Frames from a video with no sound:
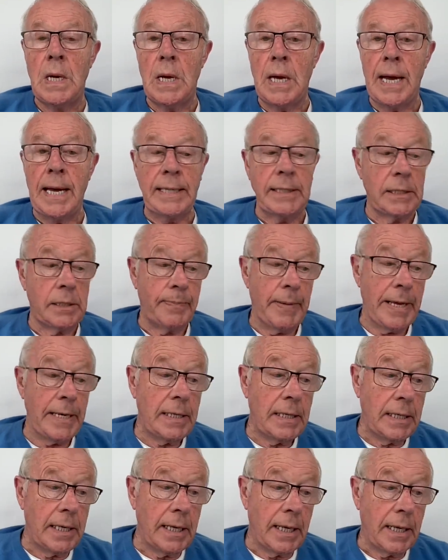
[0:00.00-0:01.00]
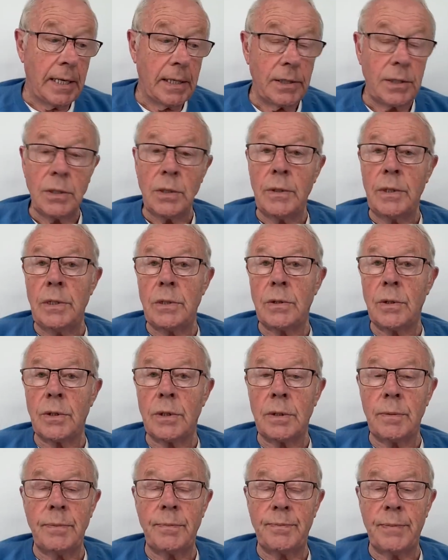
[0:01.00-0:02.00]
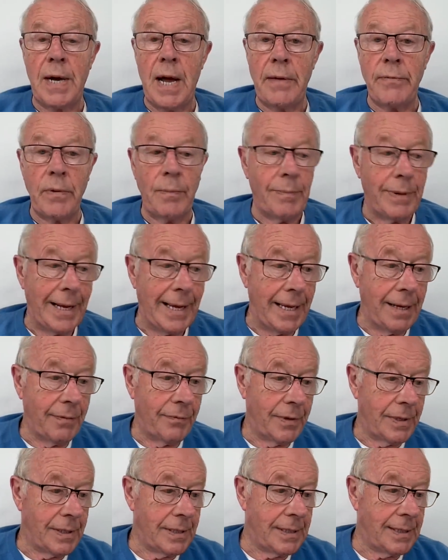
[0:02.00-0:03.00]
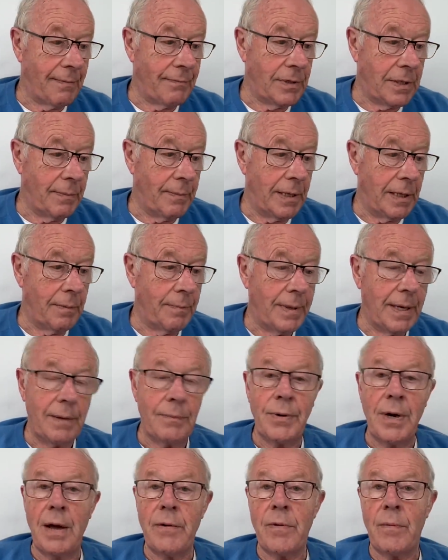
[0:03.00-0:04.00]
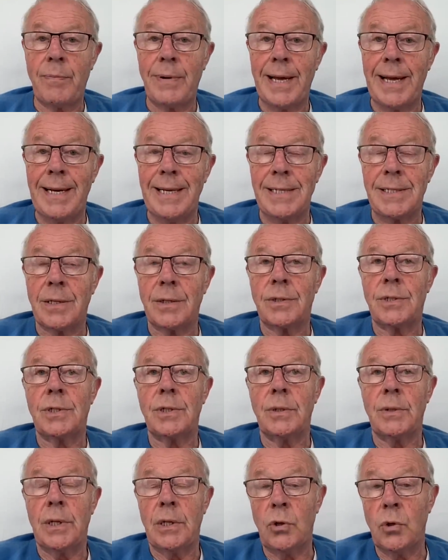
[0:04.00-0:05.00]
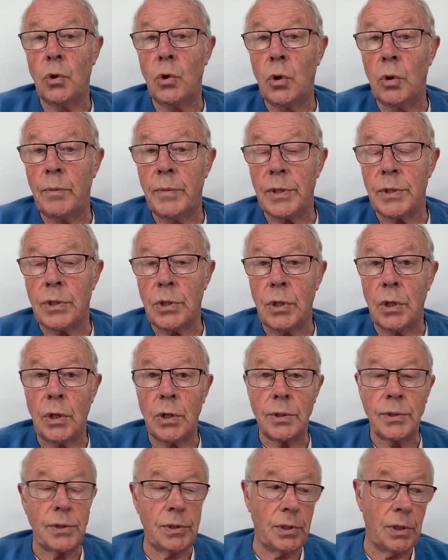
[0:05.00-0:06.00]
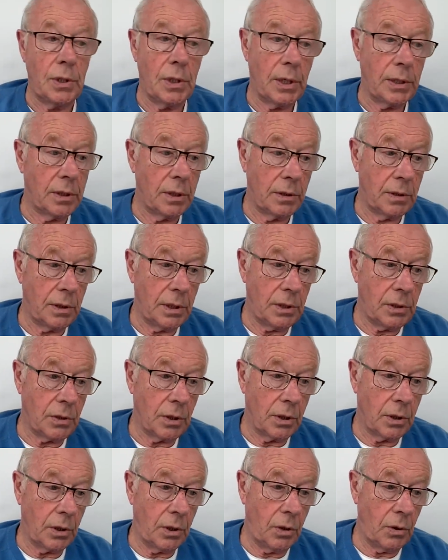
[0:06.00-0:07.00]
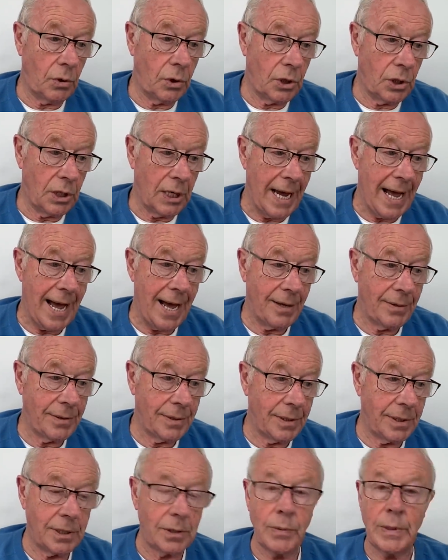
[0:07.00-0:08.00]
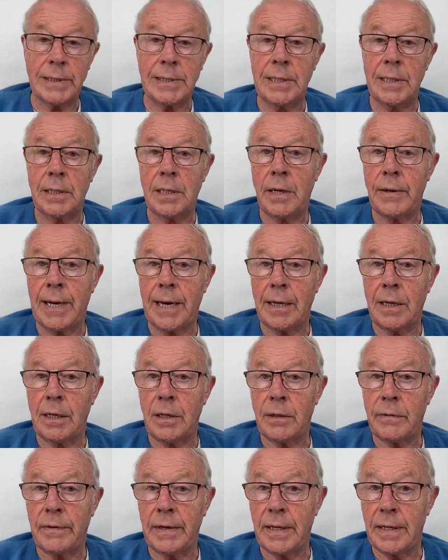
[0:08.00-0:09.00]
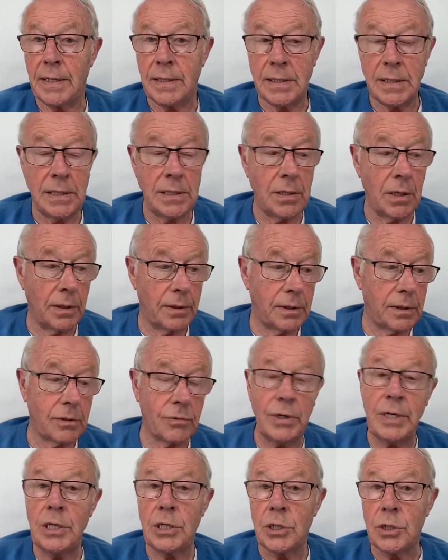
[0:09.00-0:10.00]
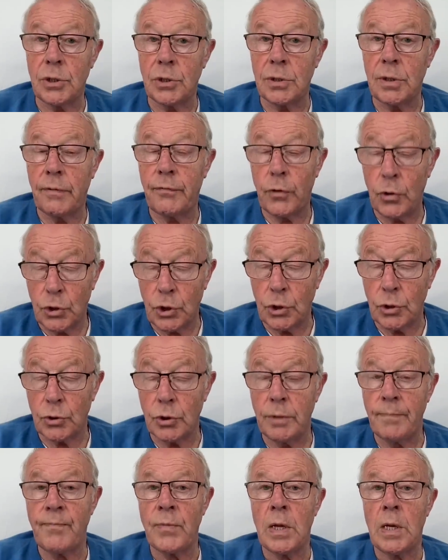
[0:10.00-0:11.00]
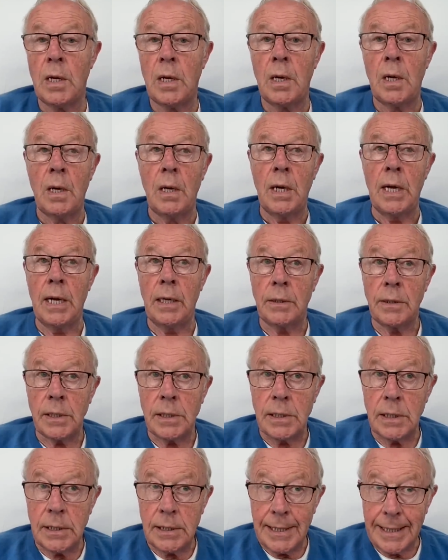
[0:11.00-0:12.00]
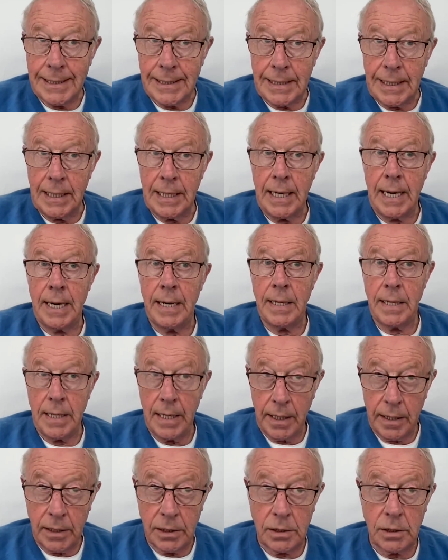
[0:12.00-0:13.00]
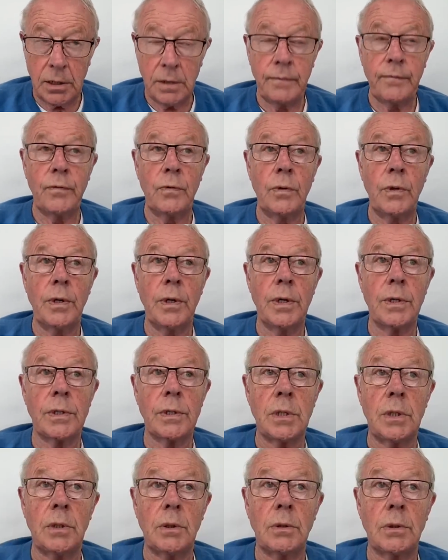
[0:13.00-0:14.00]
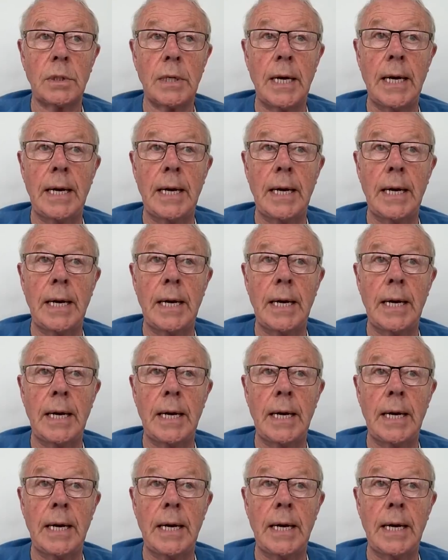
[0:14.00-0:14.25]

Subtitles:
And spend he does. You know, he's got a private plane, for £70 million private plane. He's got 2 enormous yachts. He's got a huge house in Switzerland, no doubt a lot of others. He's got 4 children. Eldest is 69 and the youngest is 4 years old.